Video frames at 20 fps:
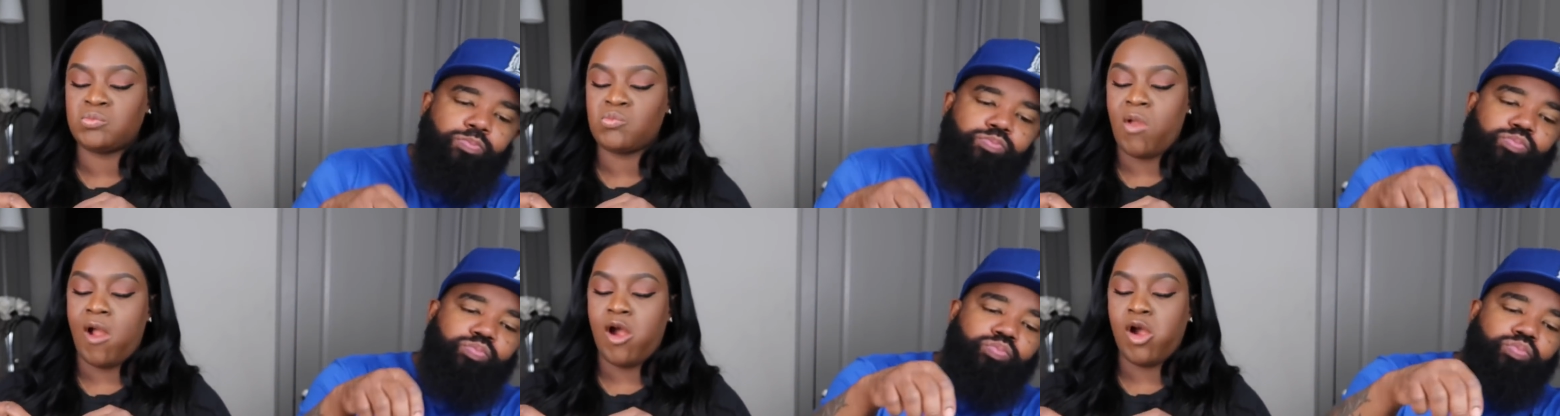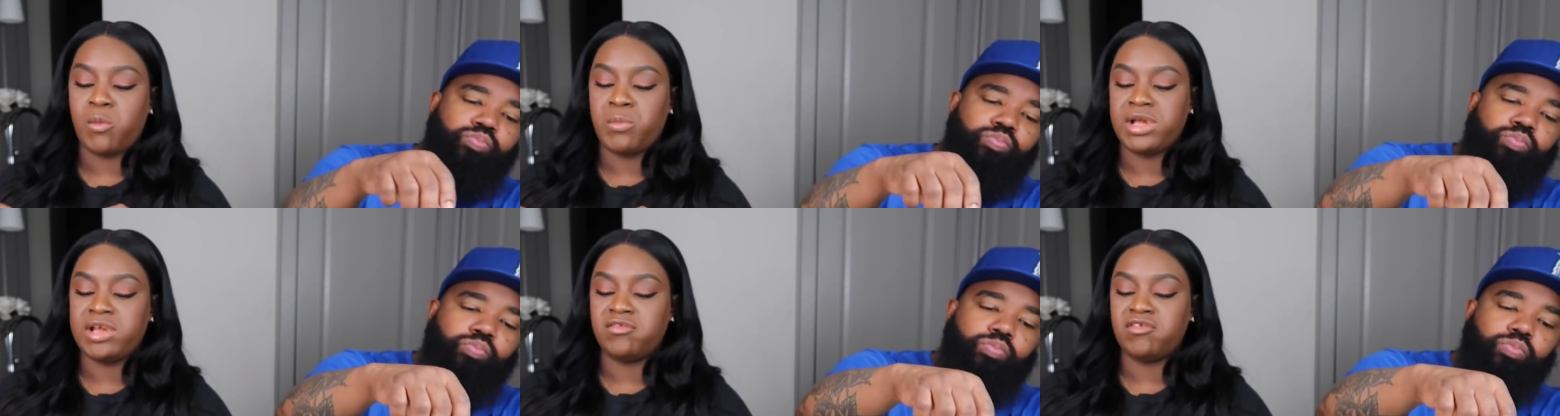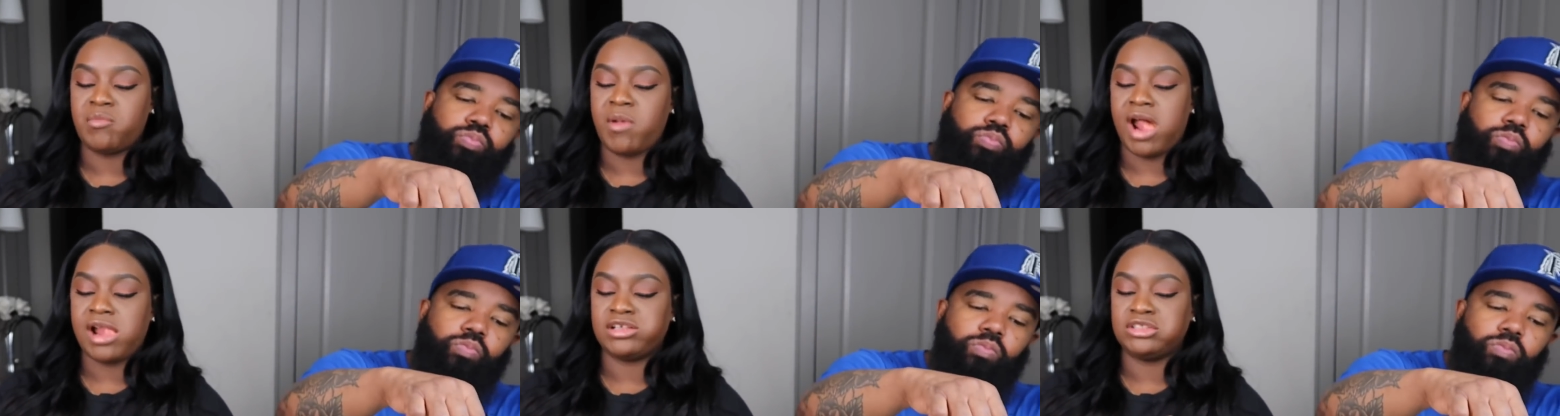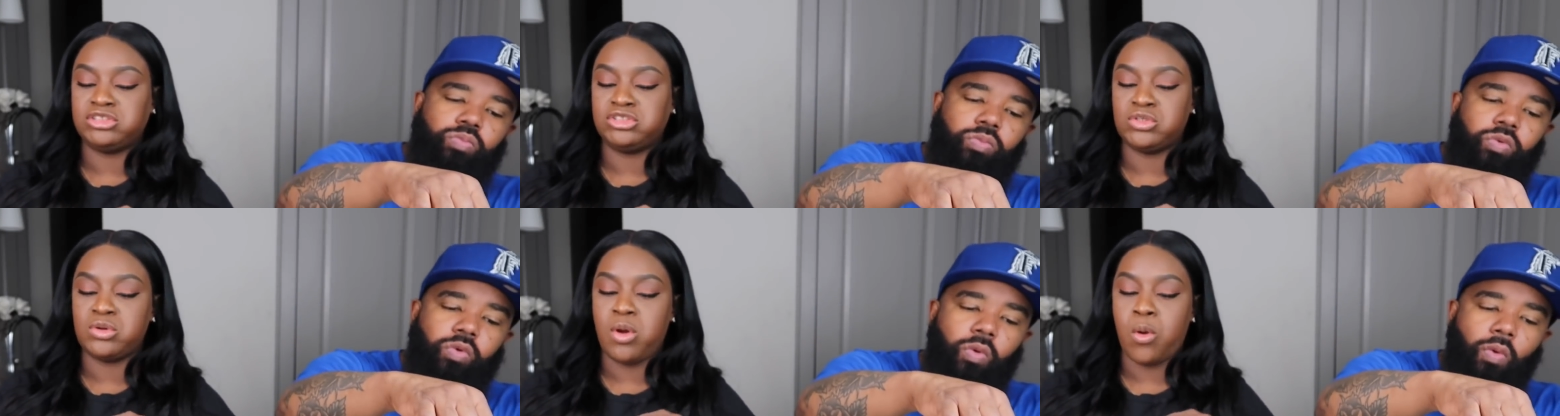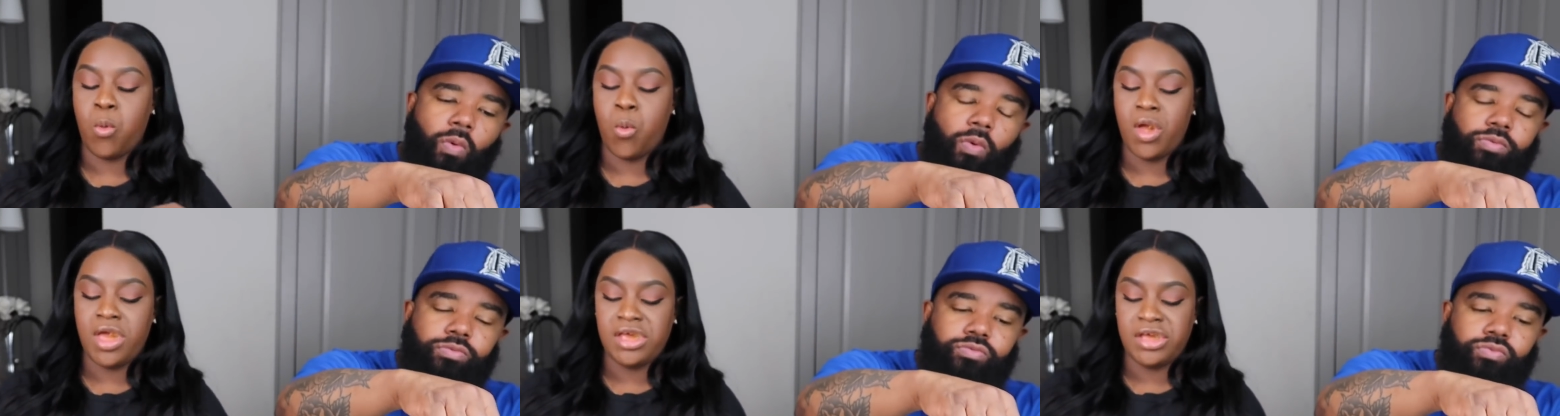Speaker 1: I hope everybody's
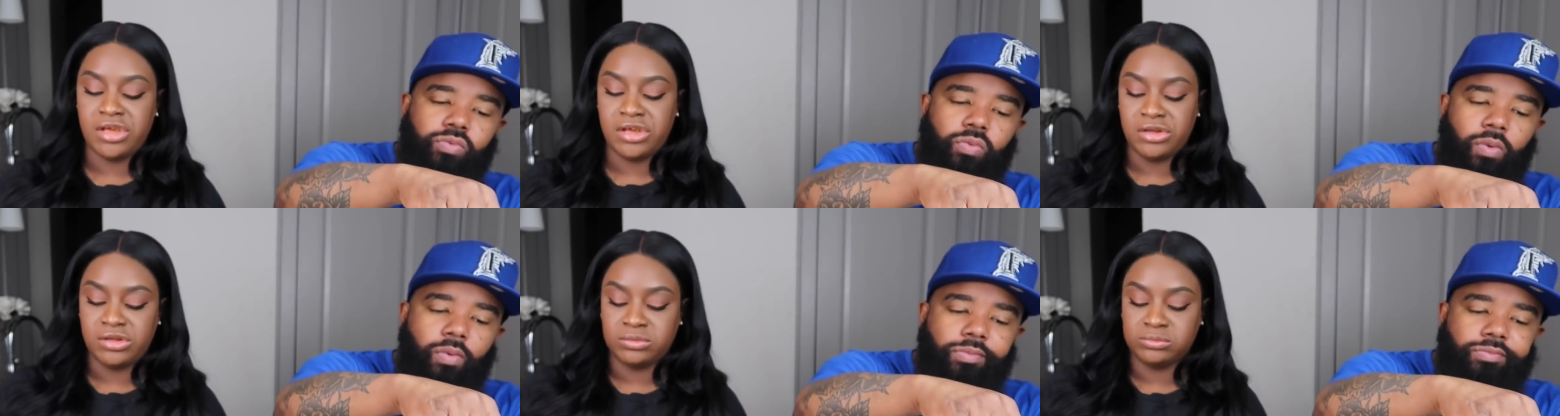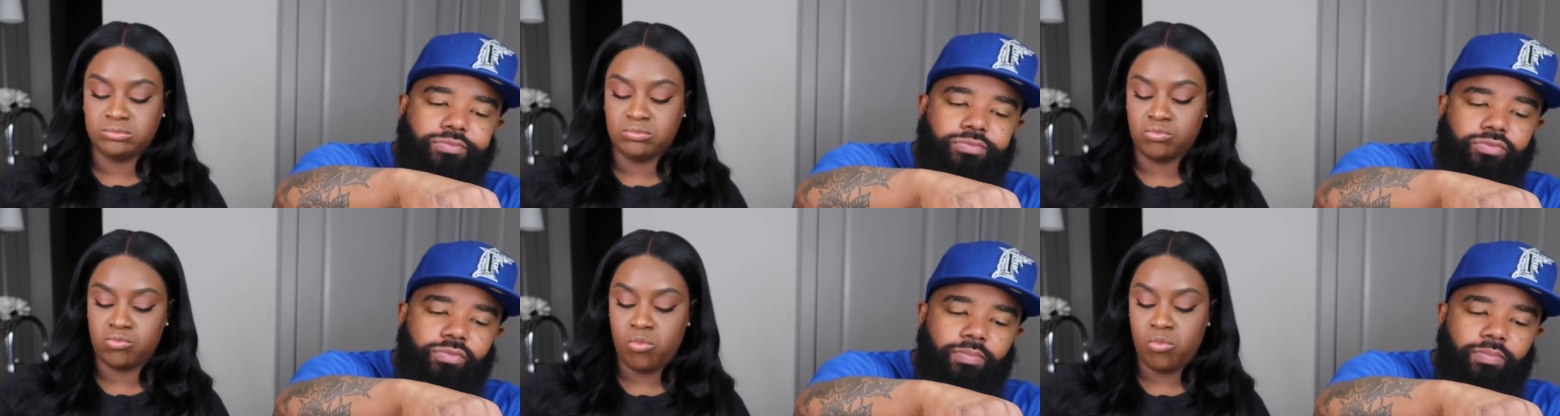doing well.